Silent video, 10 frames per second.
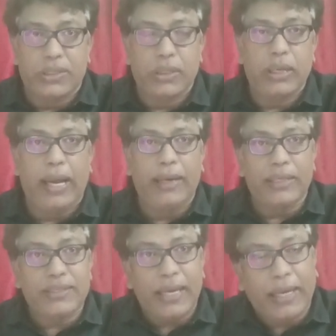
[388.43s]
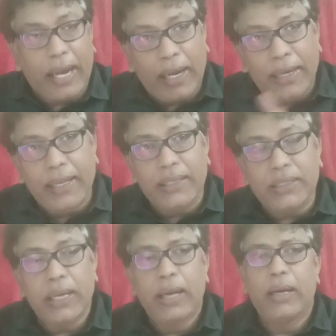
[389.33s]
and the second is
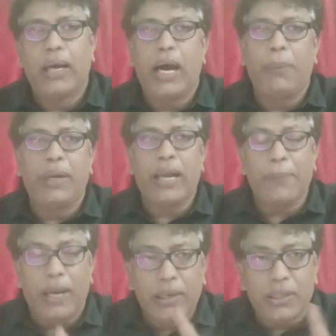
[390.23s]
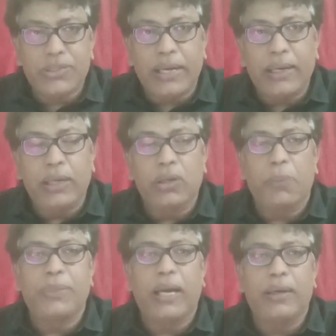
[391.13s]
our understanding
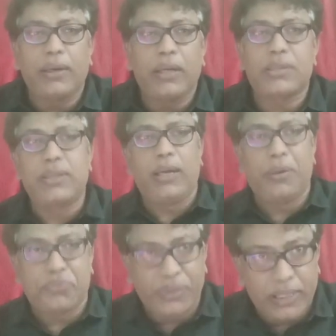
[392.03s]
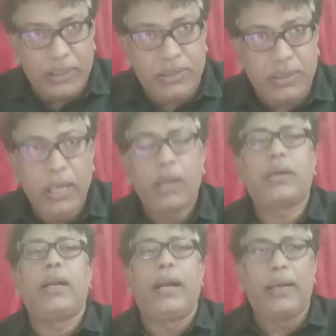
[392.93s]
of the international affairs,
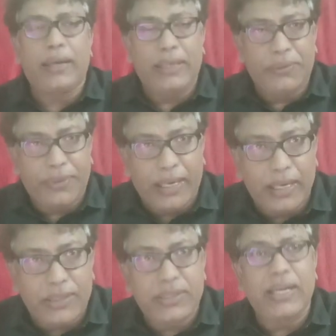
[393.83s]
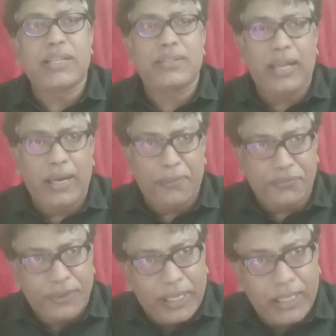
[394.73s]
current events, national
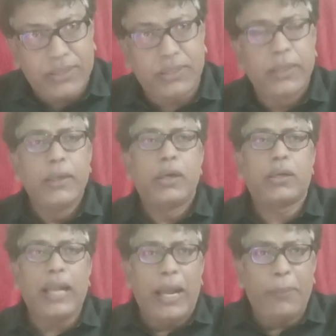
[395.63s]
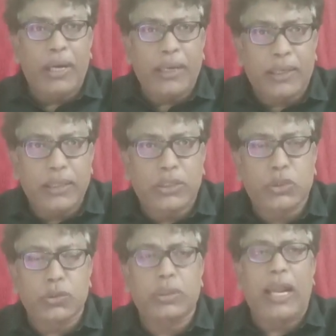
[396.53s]
affairs, climate
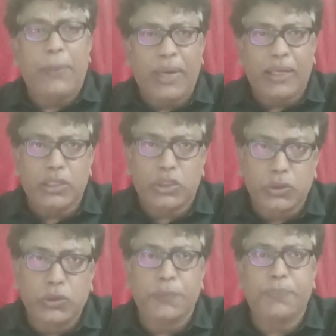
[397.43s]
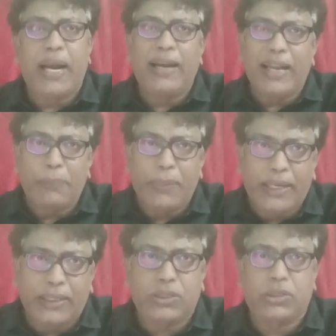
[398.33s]
issues,
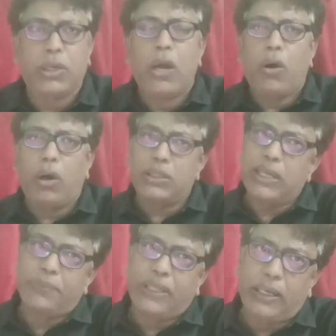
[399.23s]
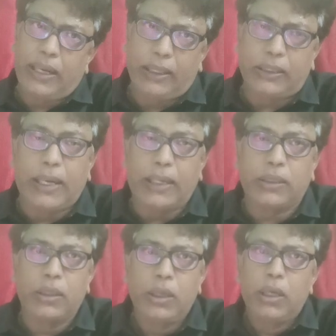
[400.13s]
pandemics, or something like that.
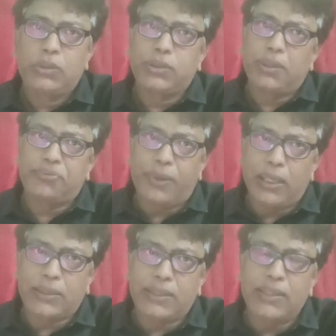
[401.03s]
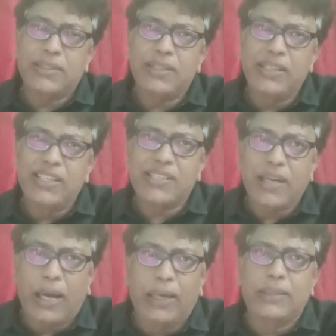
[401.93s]
So the first
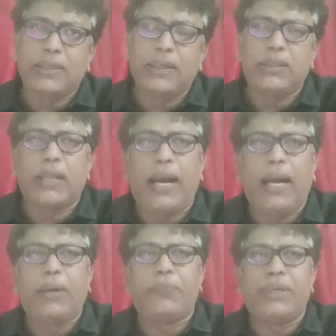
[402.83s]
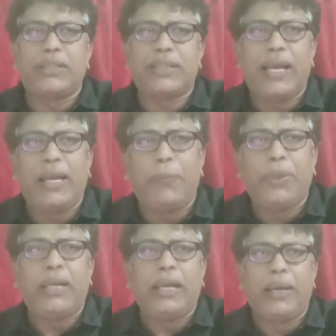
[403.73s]
instance is that we shall
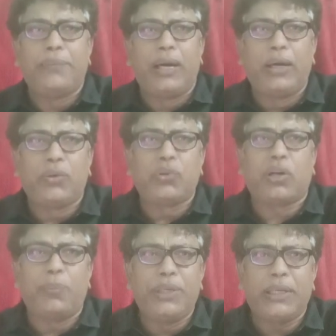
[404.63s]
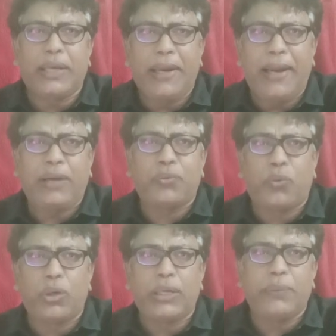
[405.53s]
be able to communicate
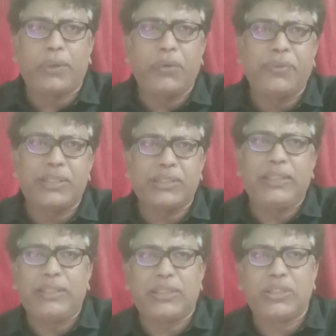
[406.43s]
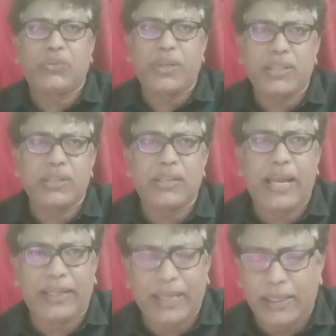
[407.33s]
whatever we see the situations
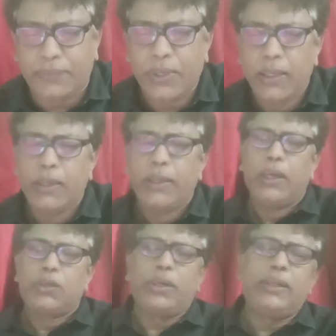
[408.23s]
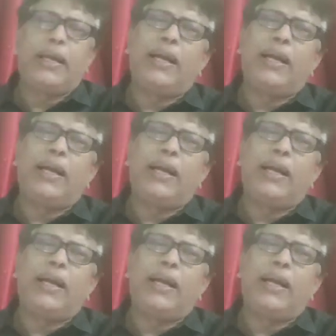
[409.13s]
like that. So in that